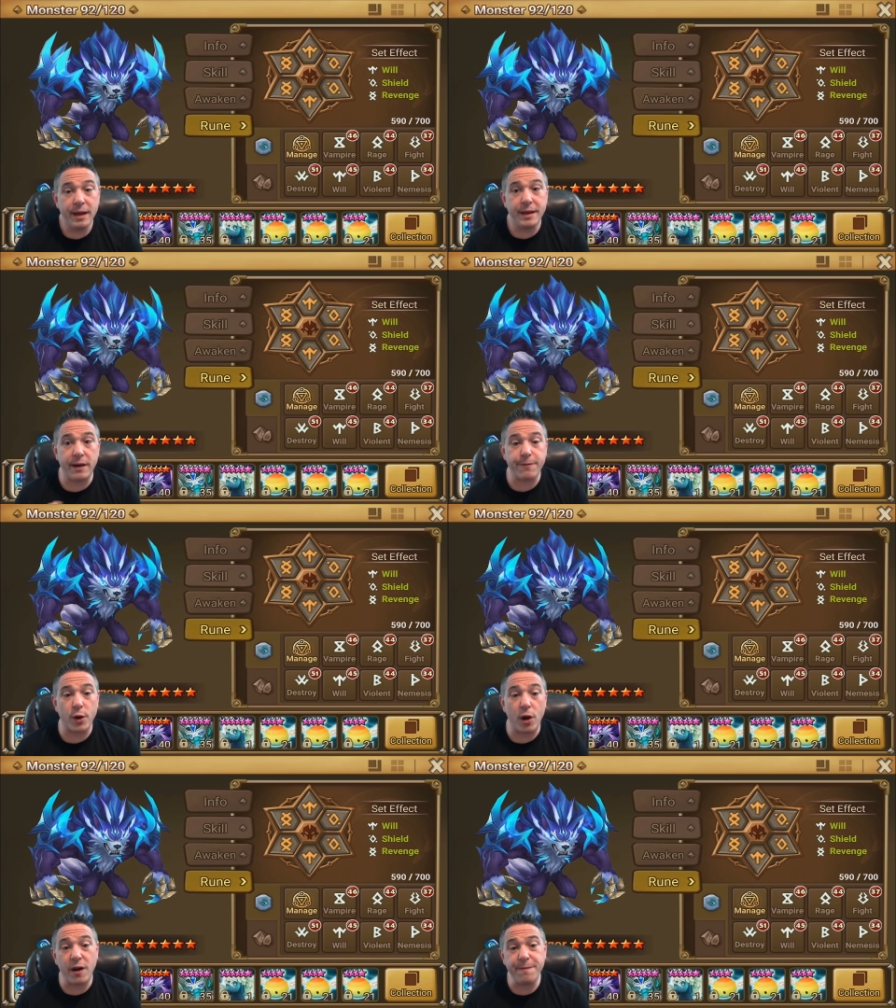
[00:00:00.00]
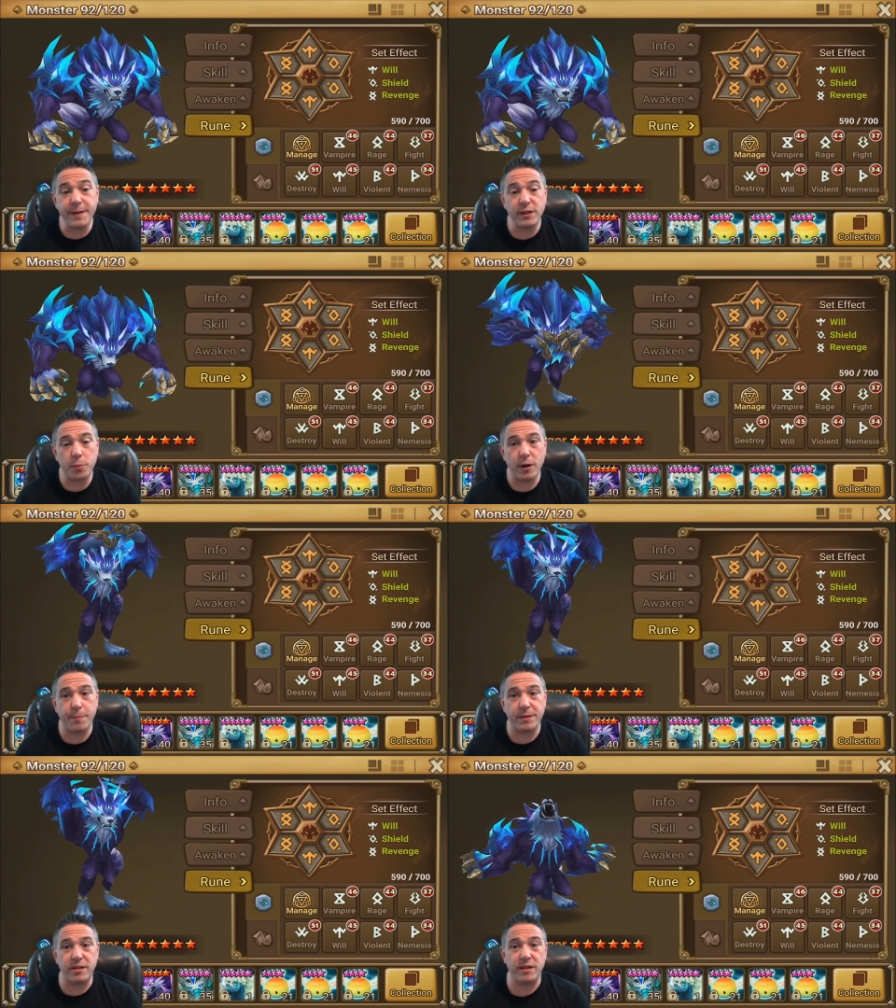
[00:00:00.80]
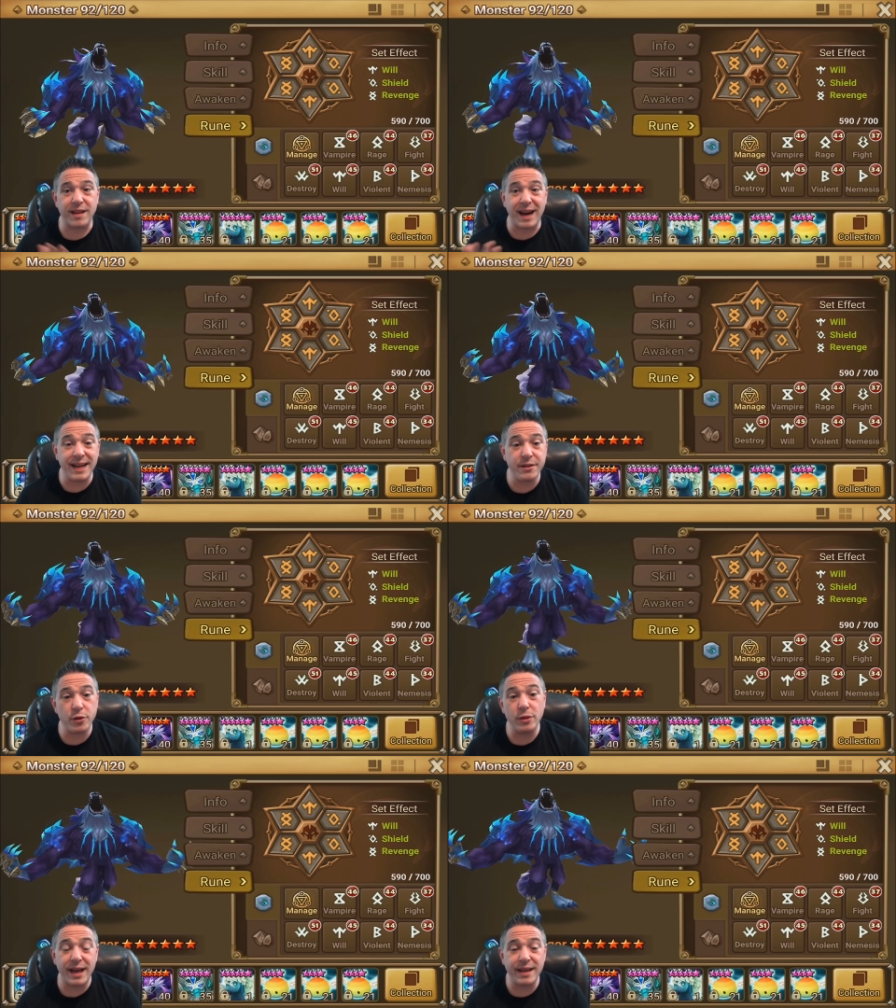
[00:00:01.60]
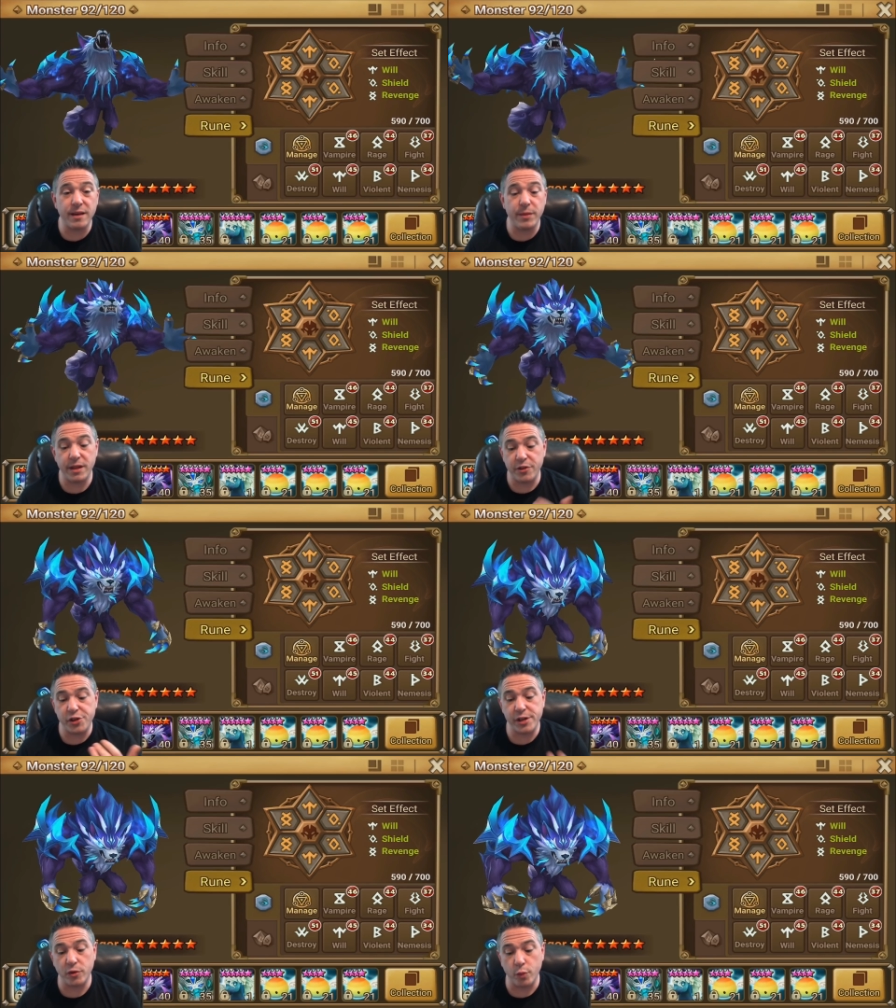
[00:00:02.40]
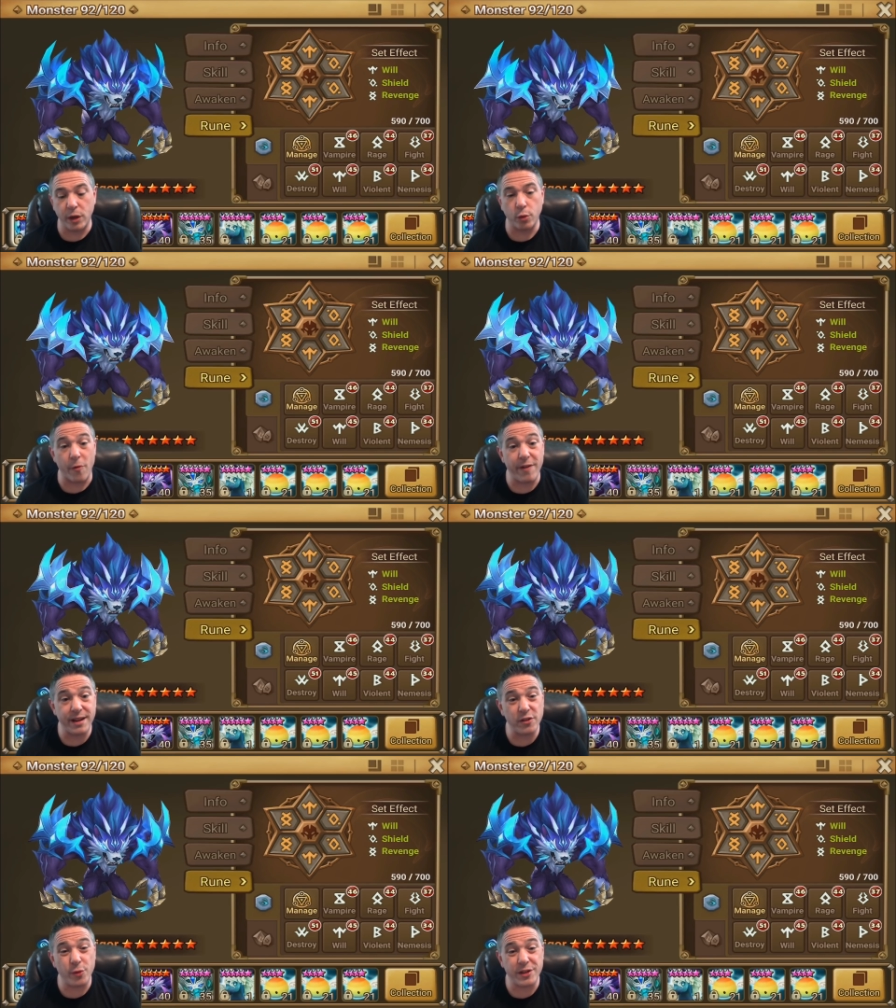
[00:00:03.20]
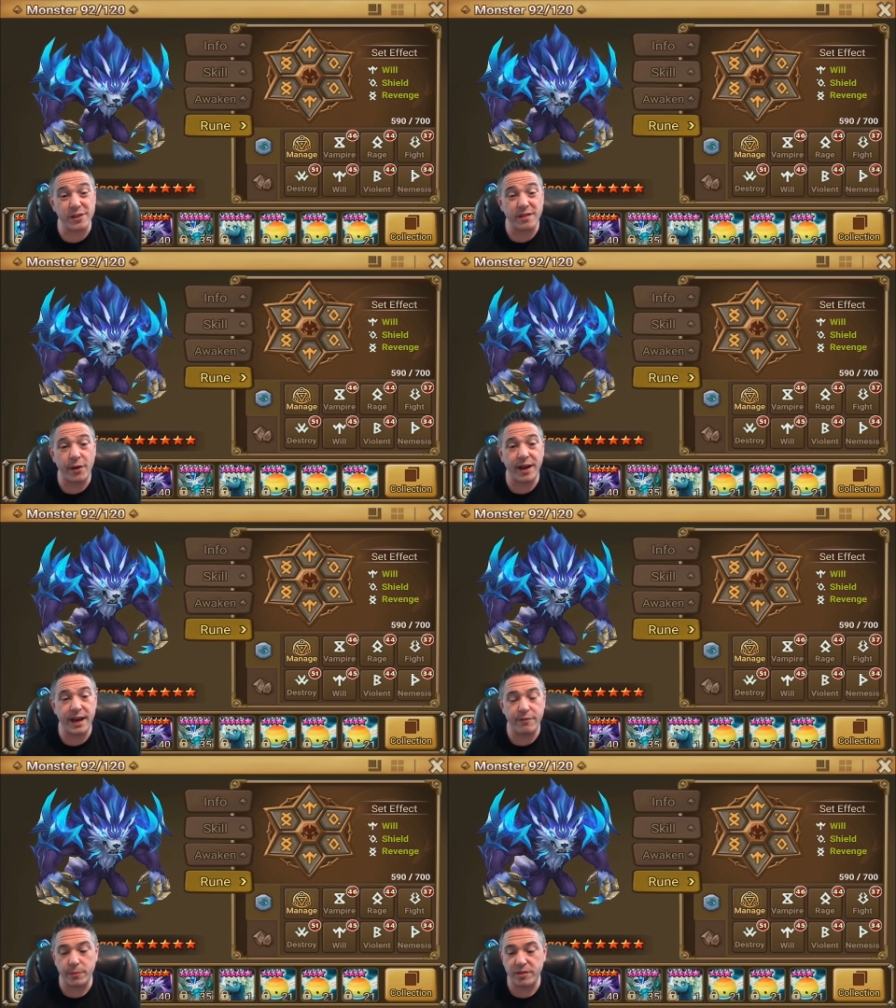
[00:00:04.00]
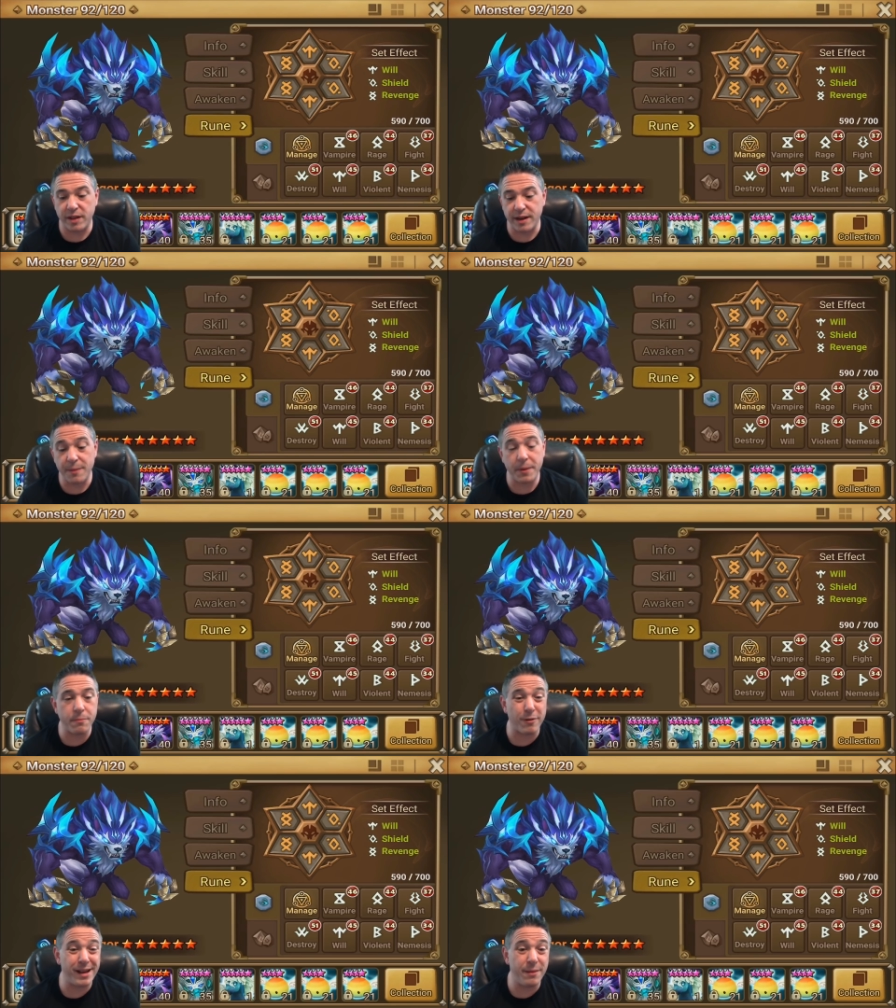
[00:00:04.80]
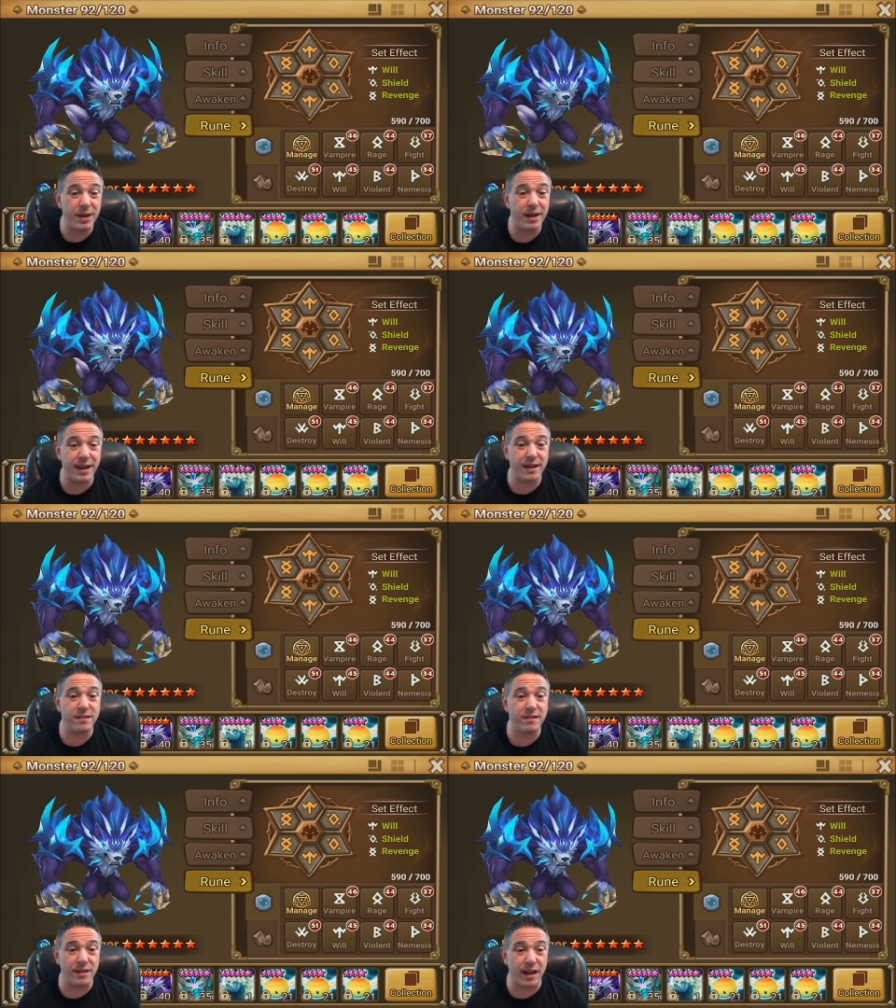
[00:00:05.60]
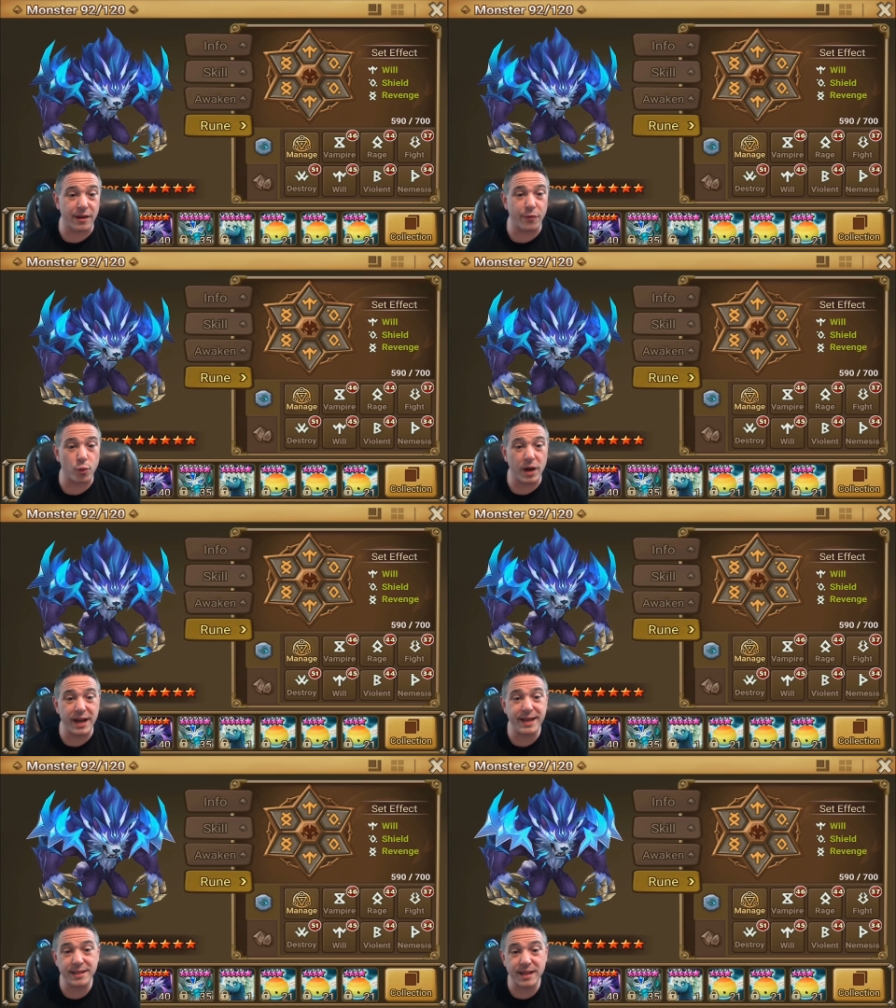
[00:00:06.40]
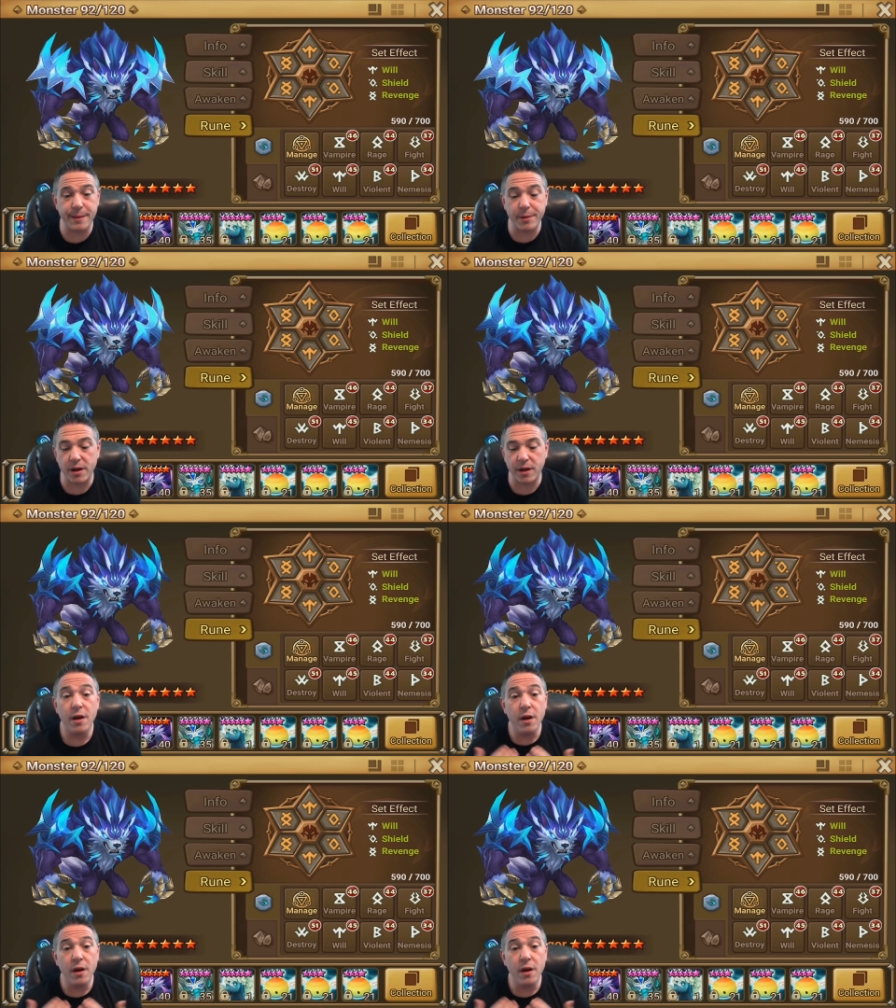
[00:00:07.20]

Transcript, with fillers: Now, for offense purposes, I do like him in the Shield Will Revenge, which is how I have him set up. I bring him in against a lot of Orion type comps.